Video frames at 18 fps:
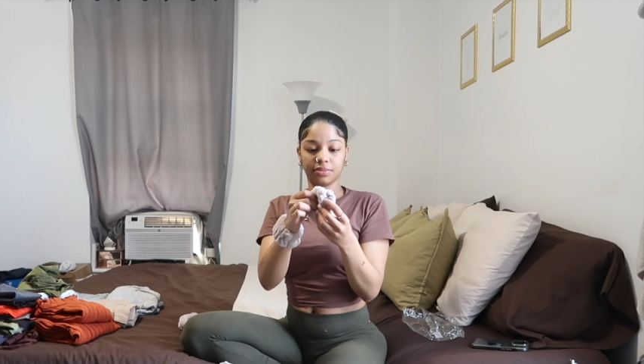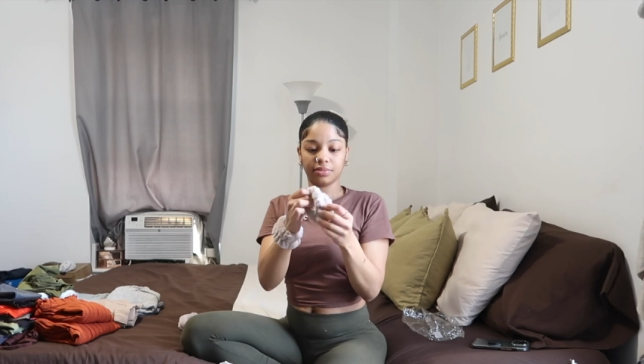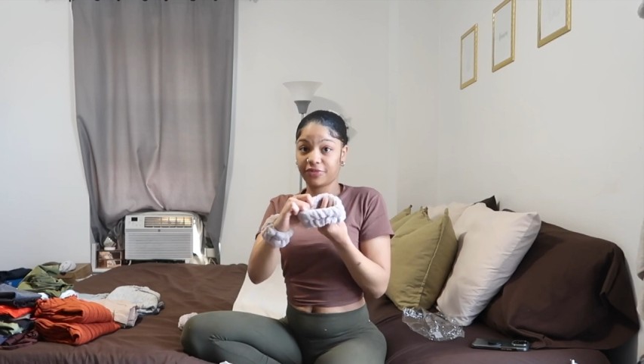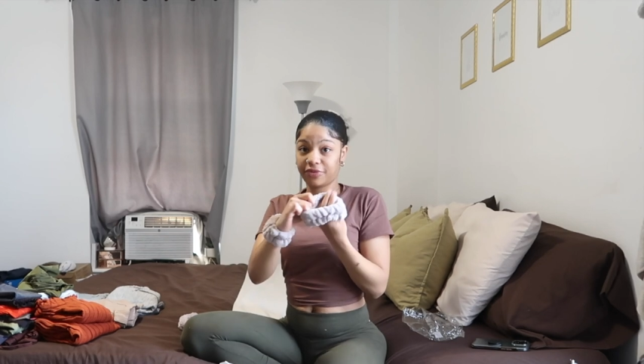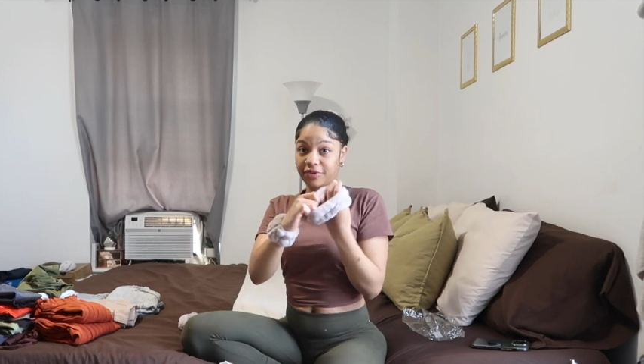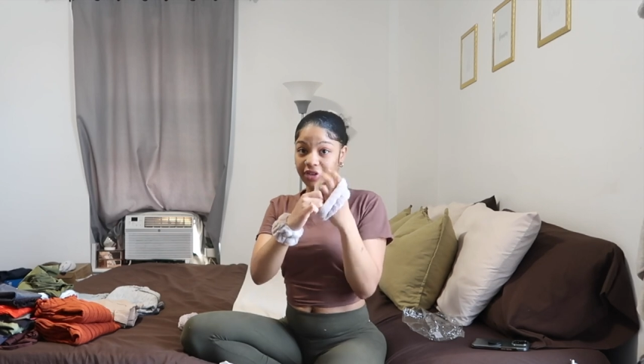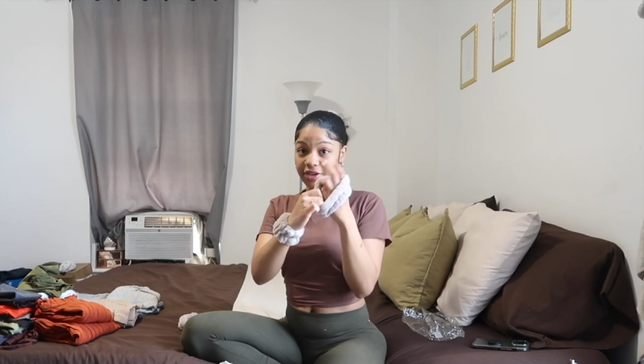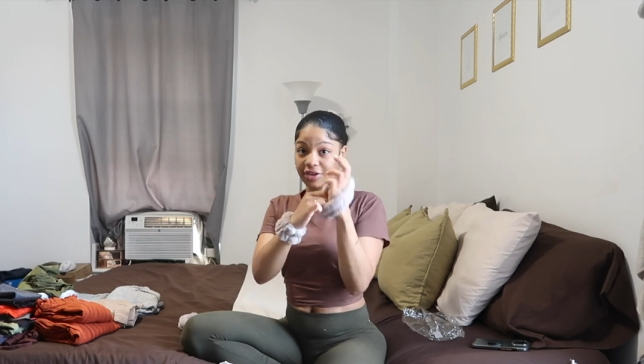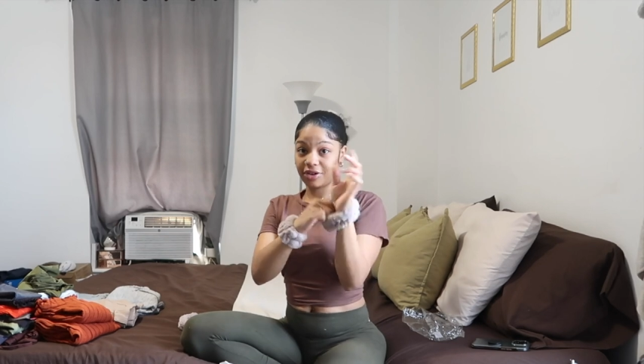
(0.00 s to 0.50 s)

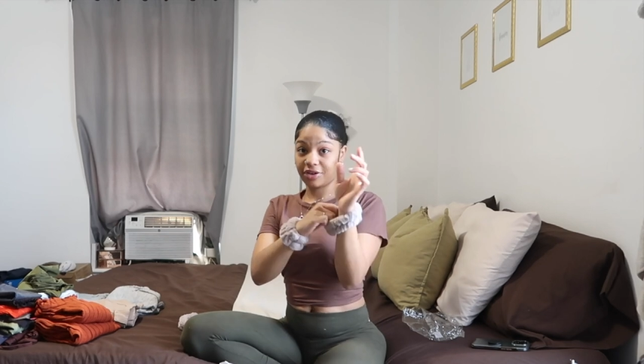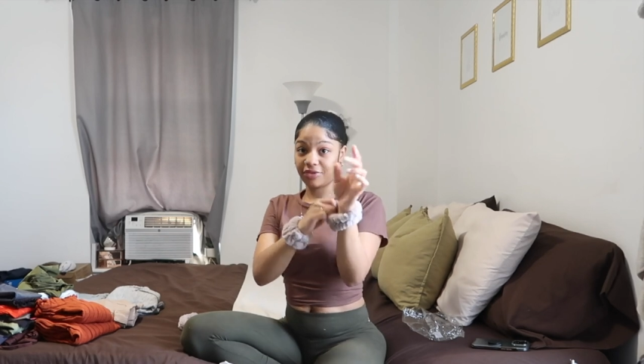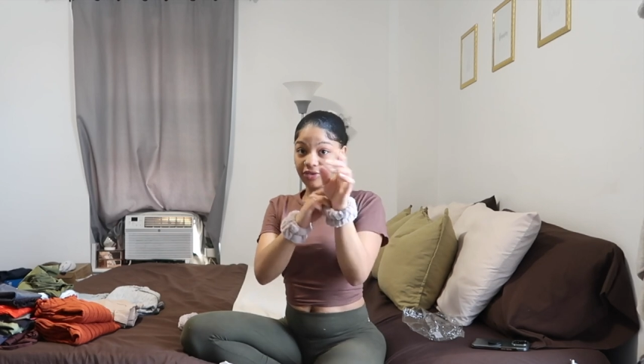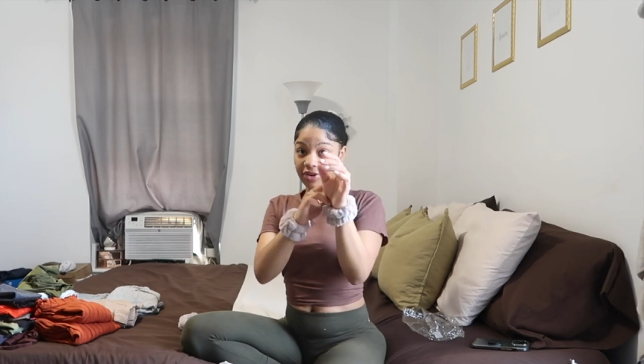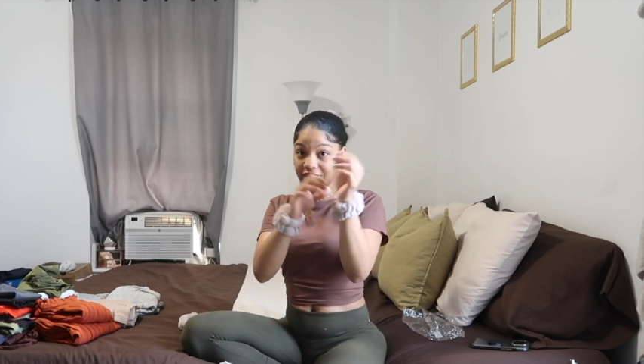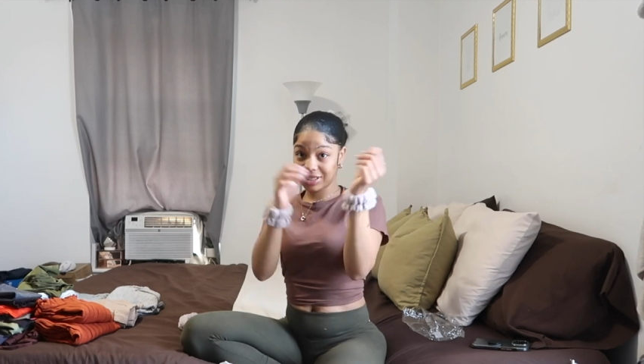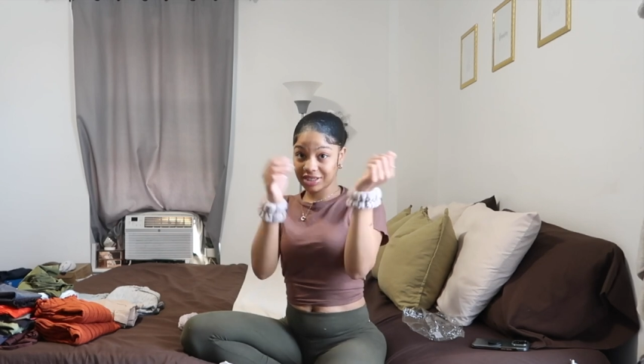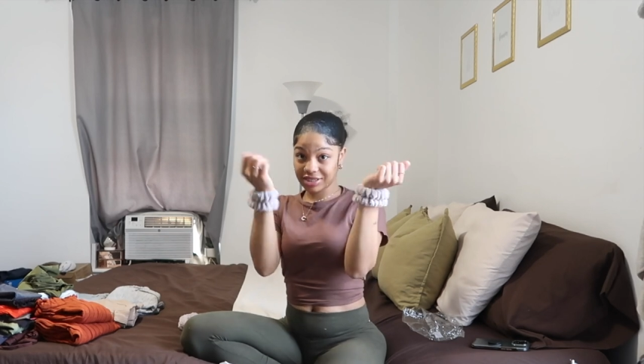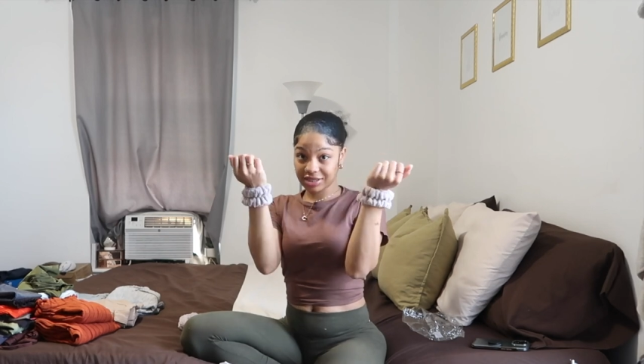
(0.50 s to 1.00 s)
for your
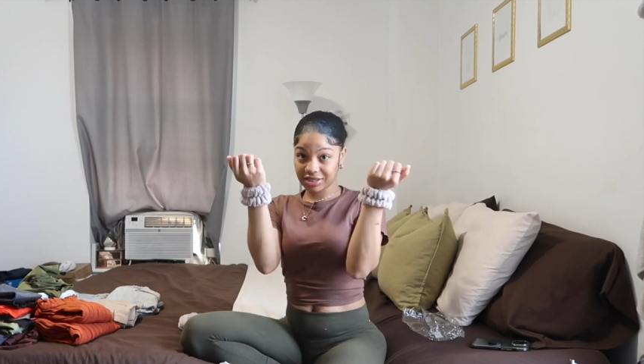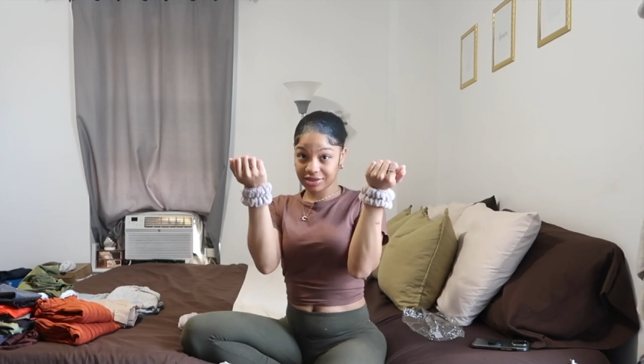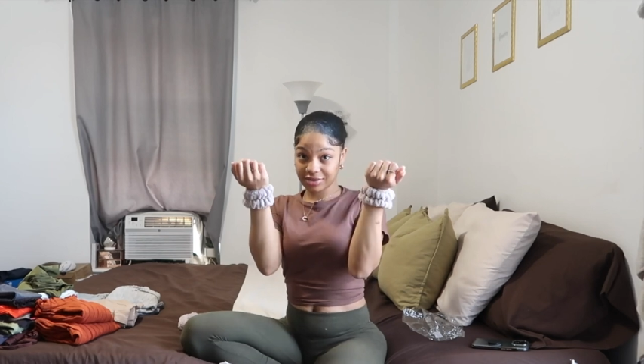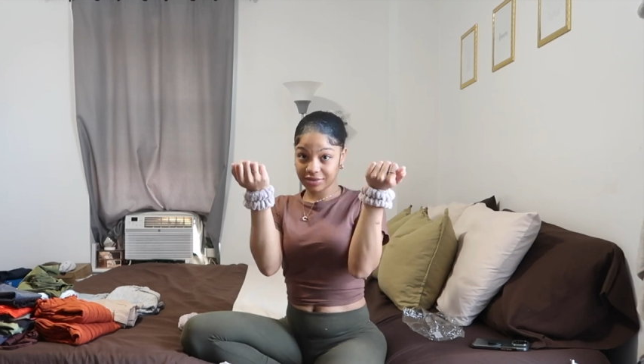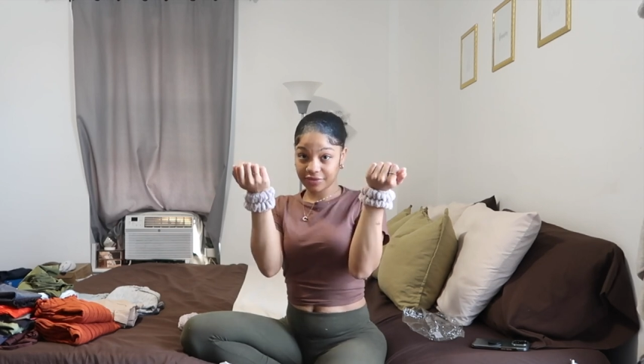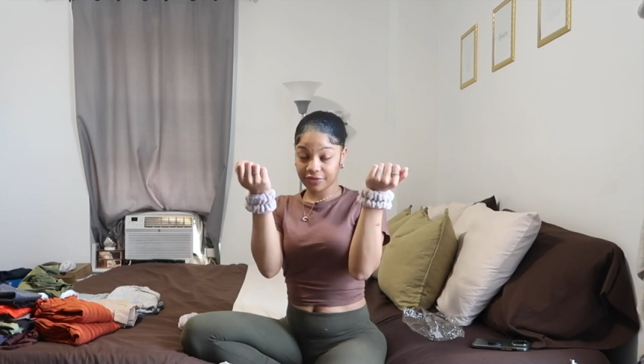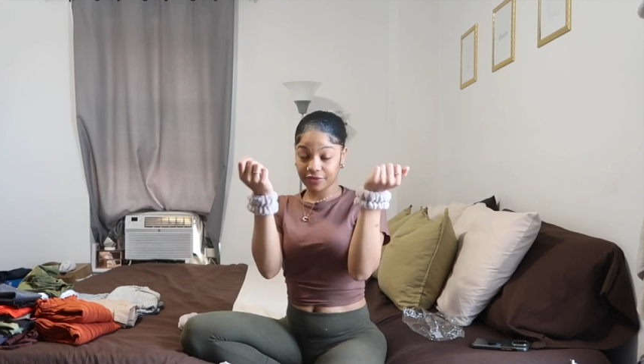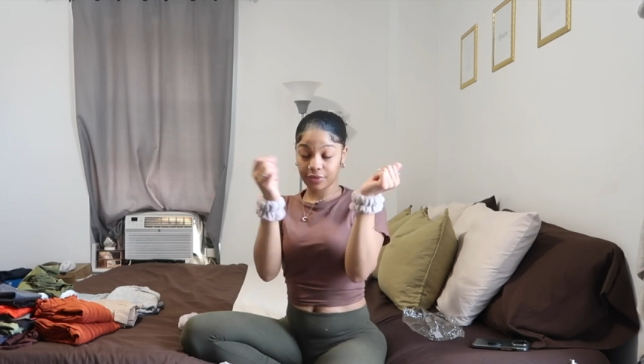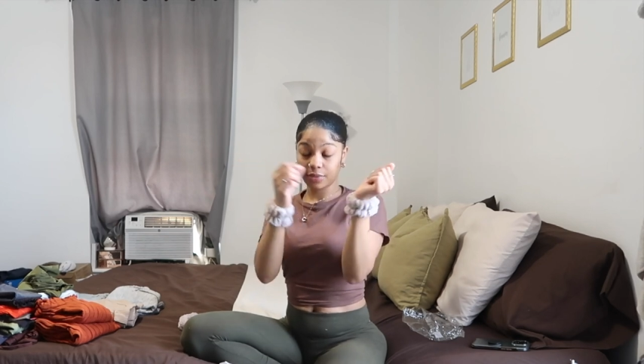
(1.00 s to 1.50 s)
wrist
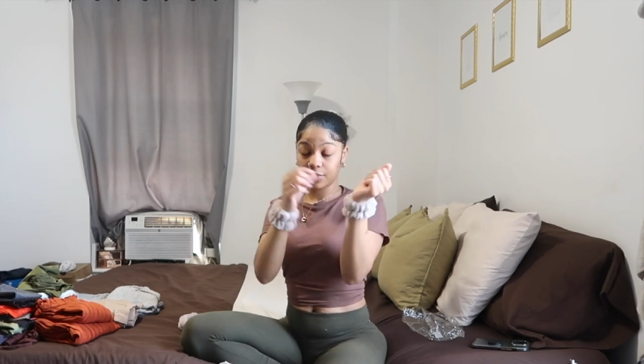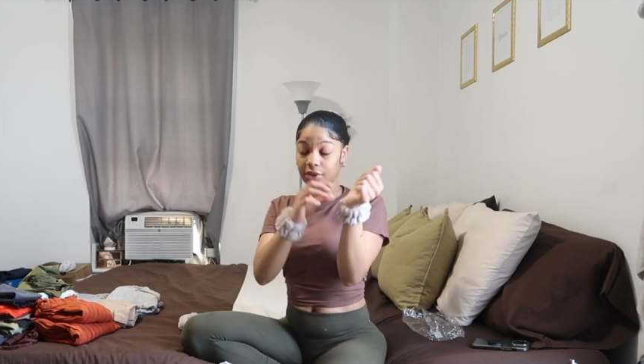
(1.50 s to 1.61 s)
for